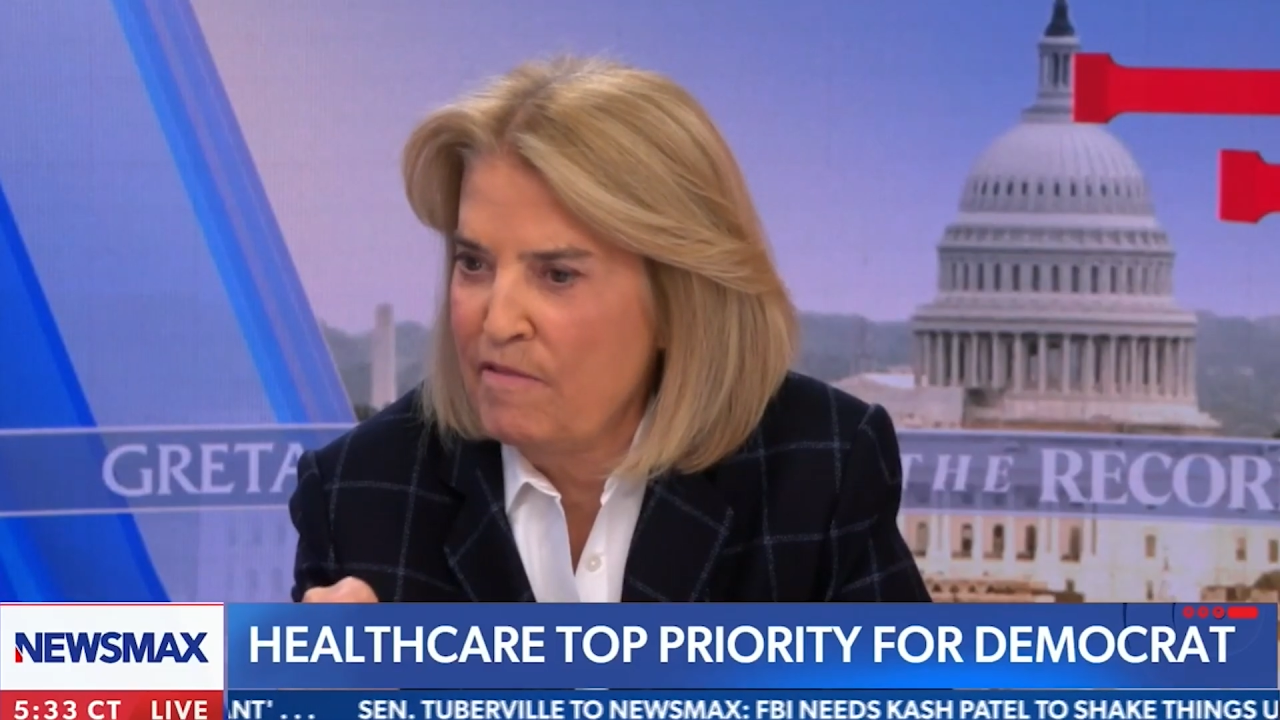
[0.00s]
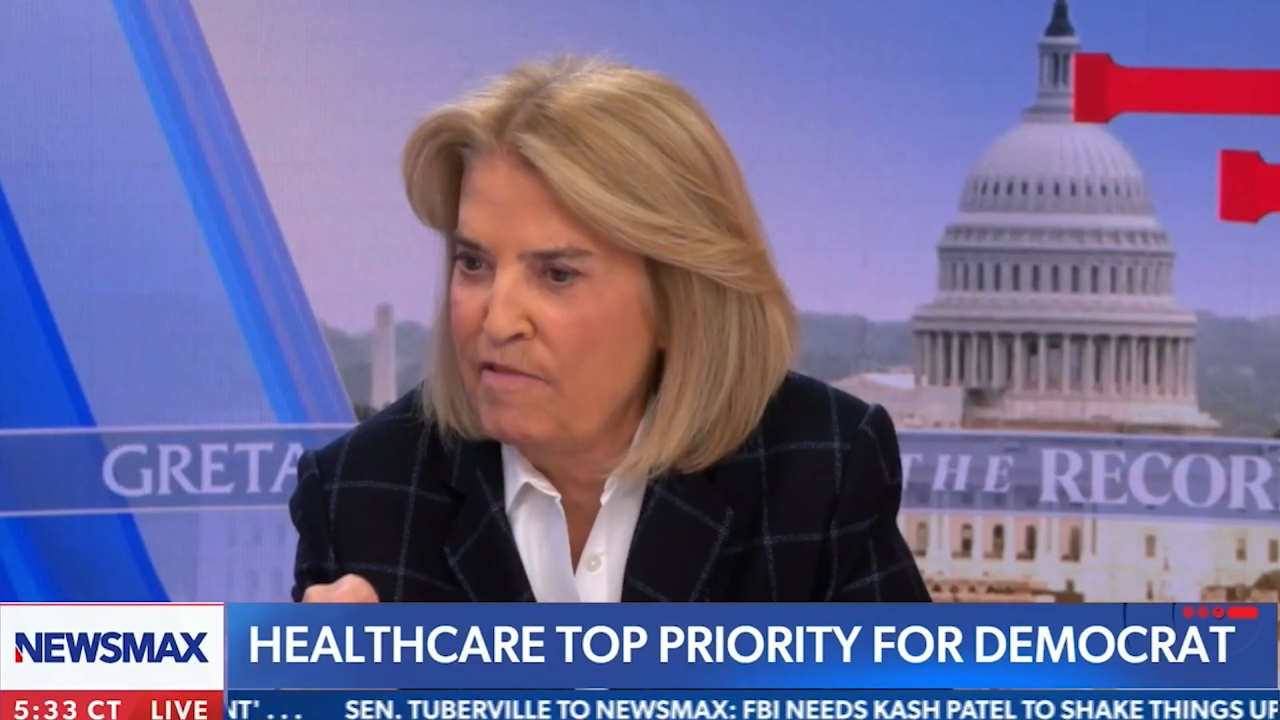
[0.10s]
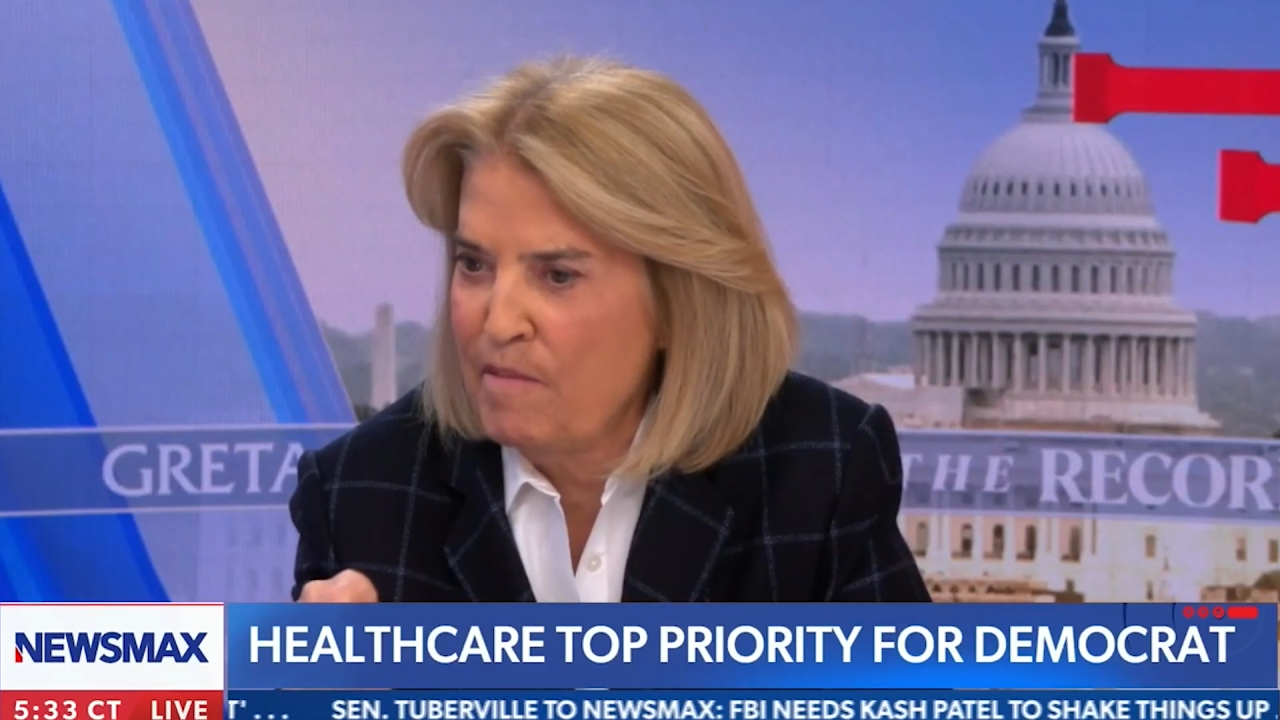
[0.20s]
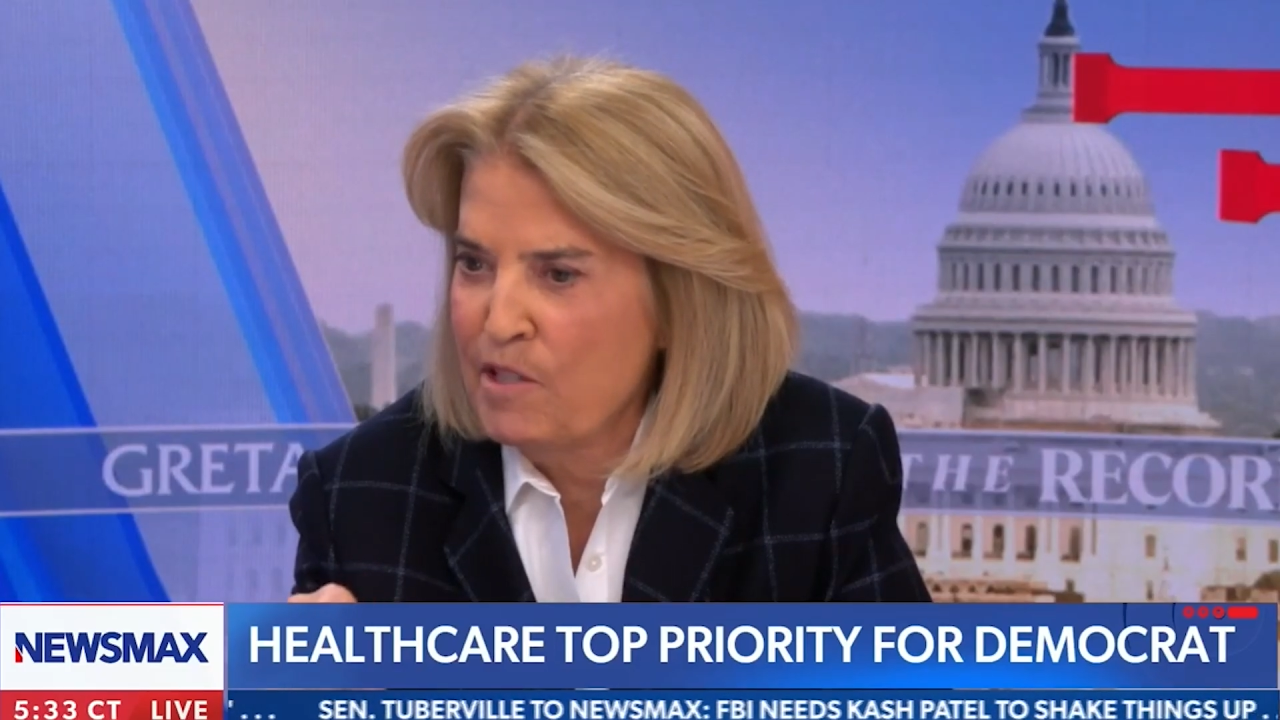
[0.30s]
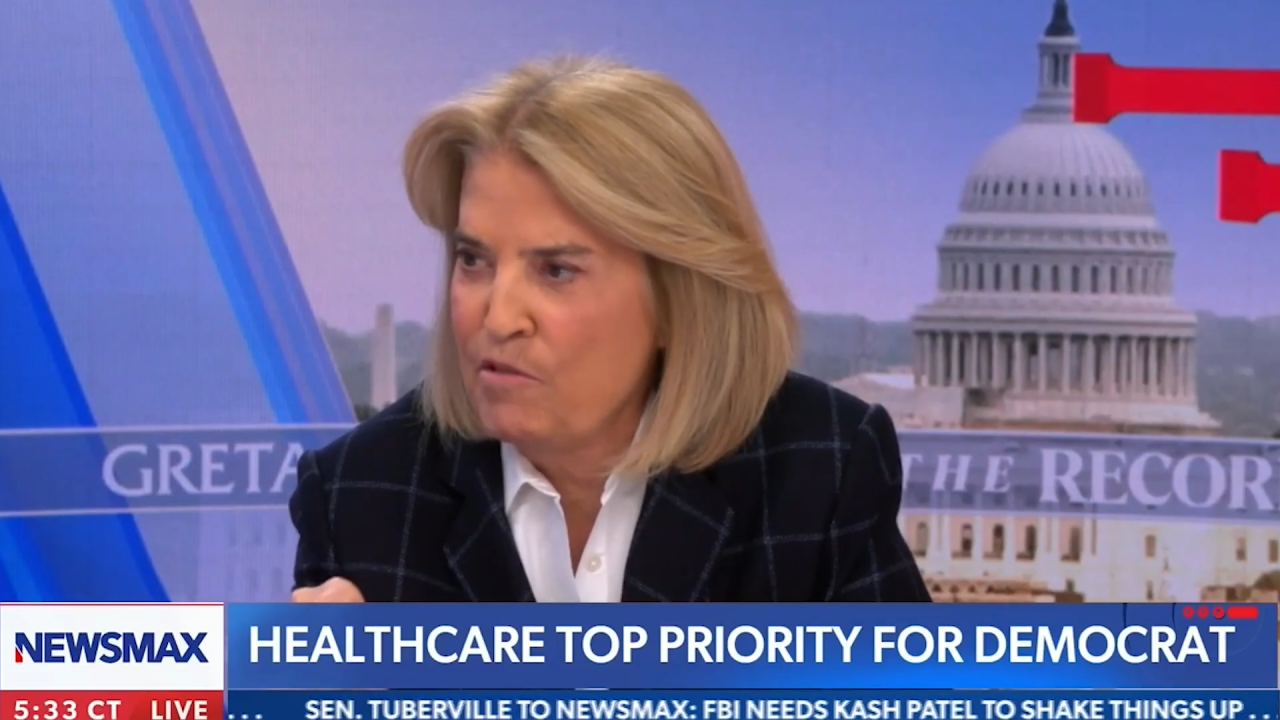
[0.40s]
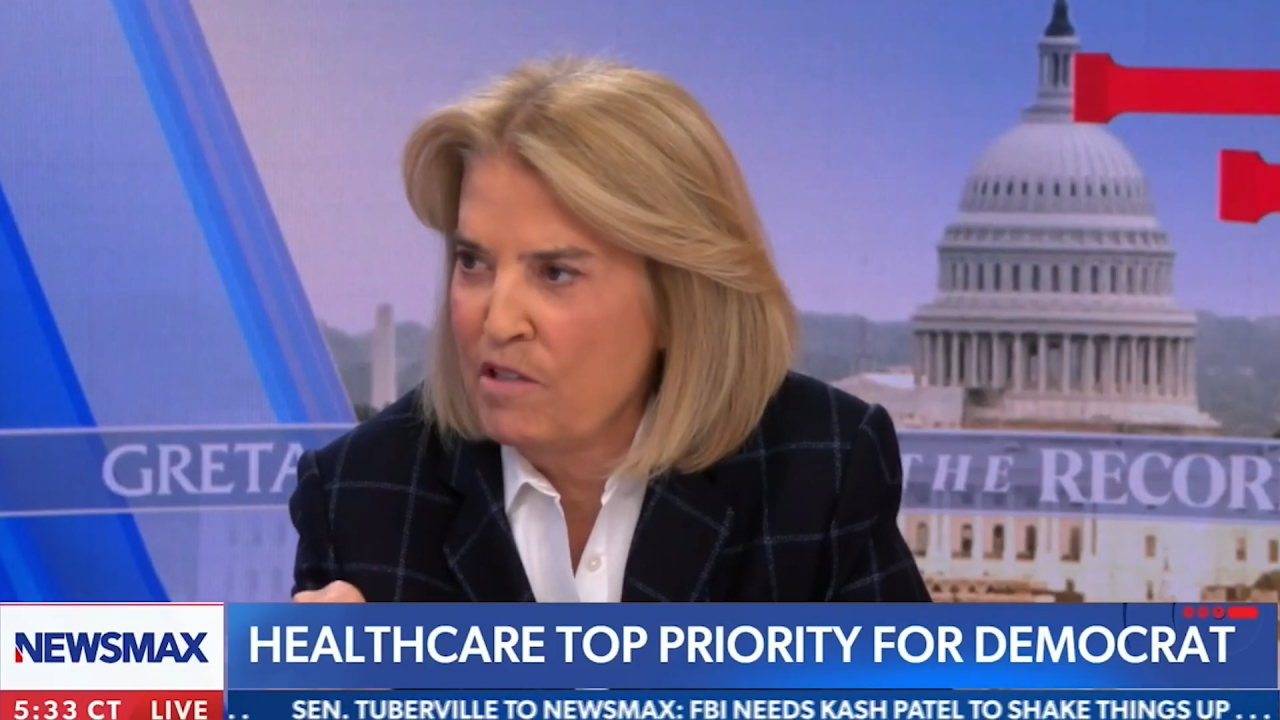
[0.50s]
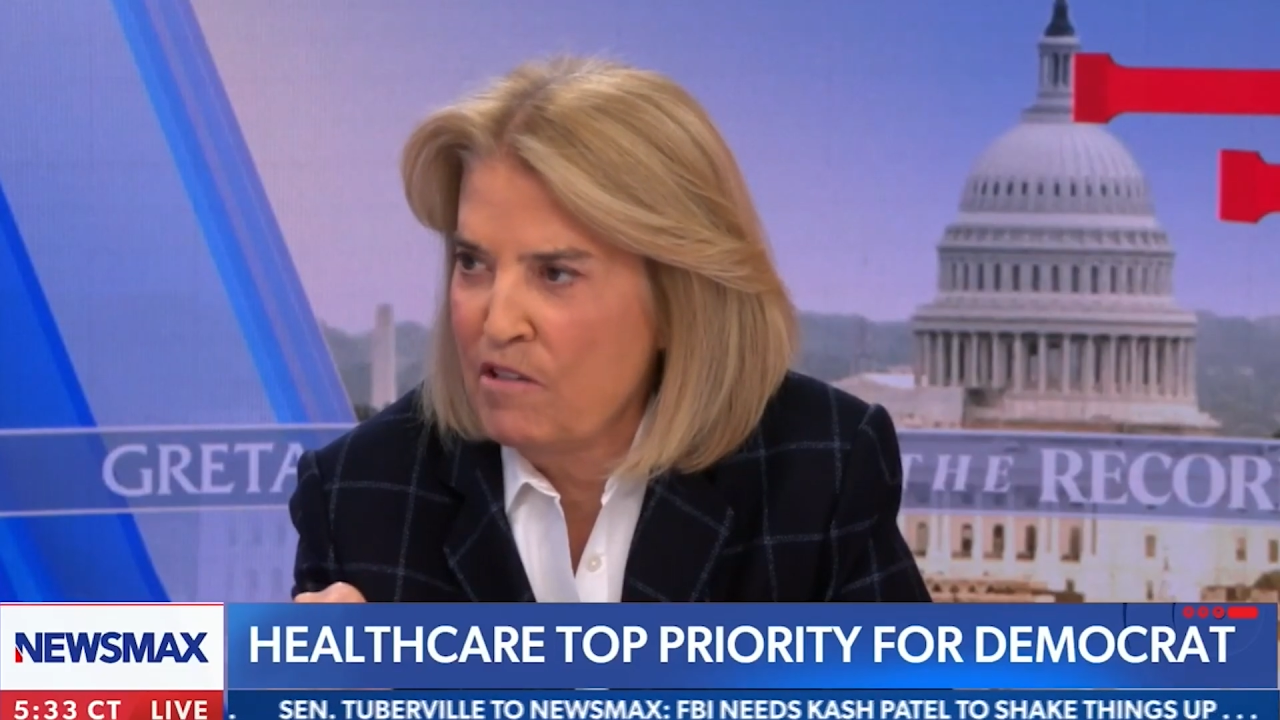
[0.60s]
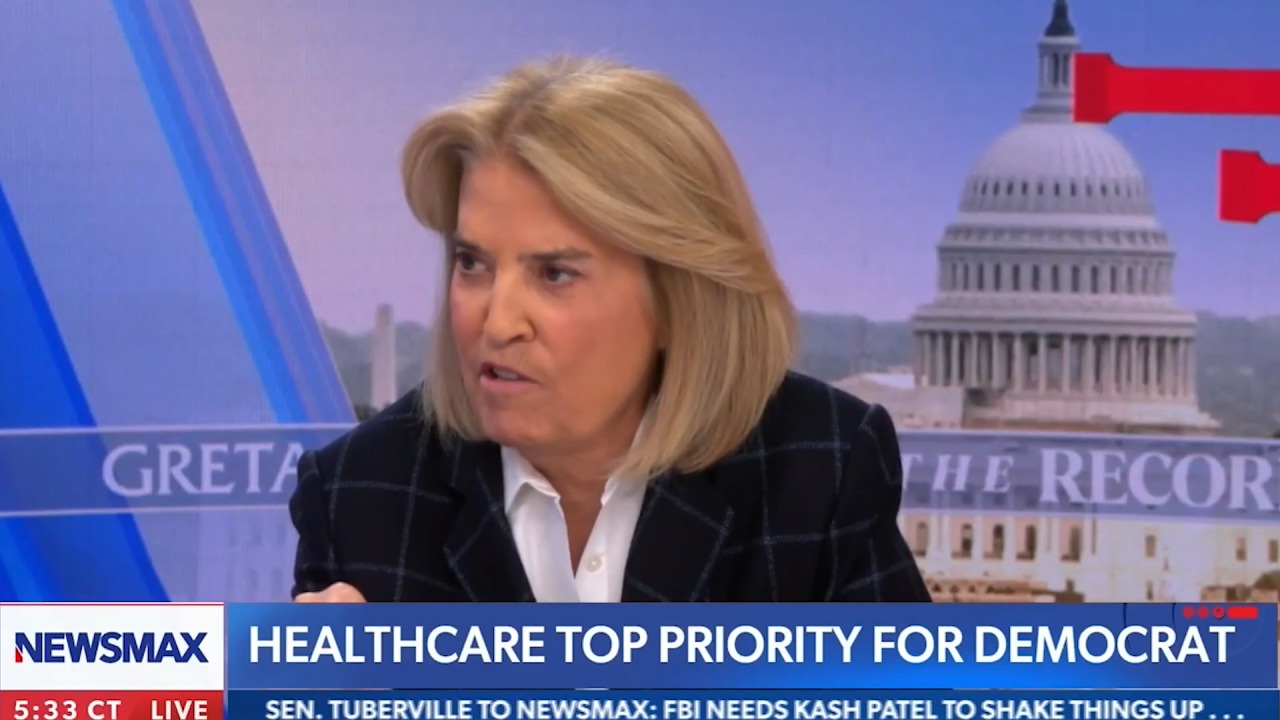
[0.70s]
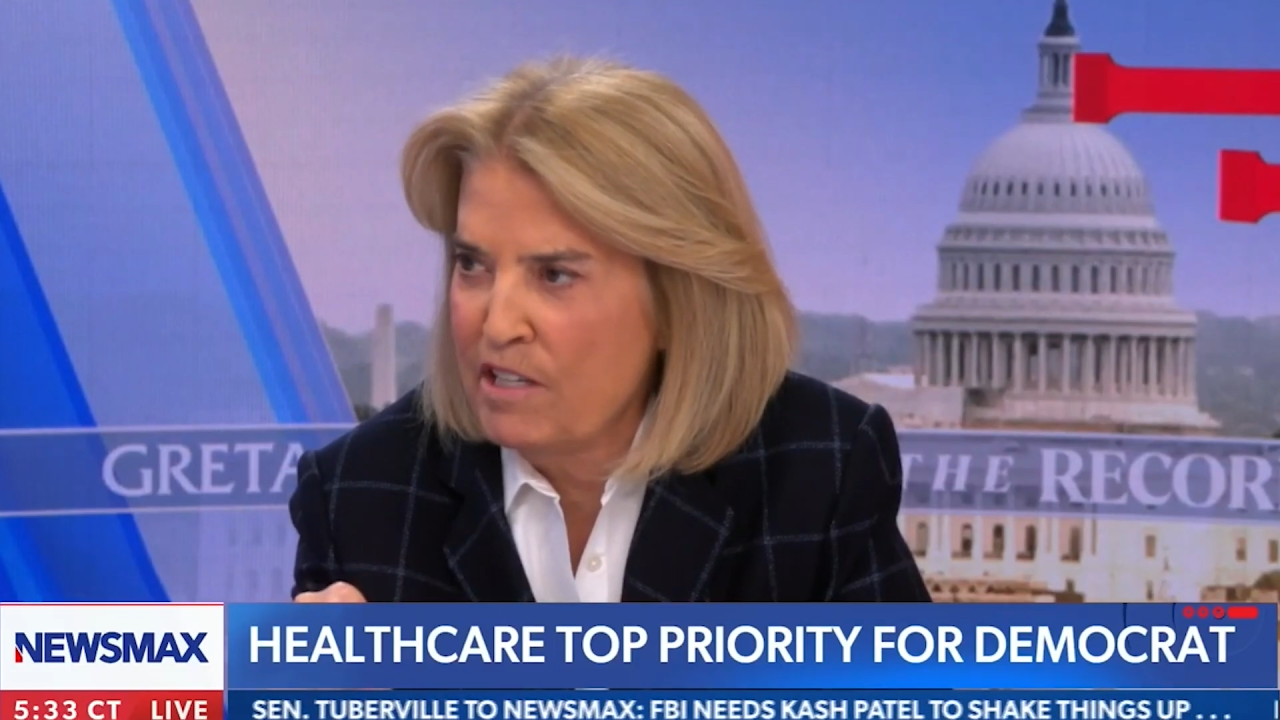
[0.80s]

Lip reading: pharmaceutical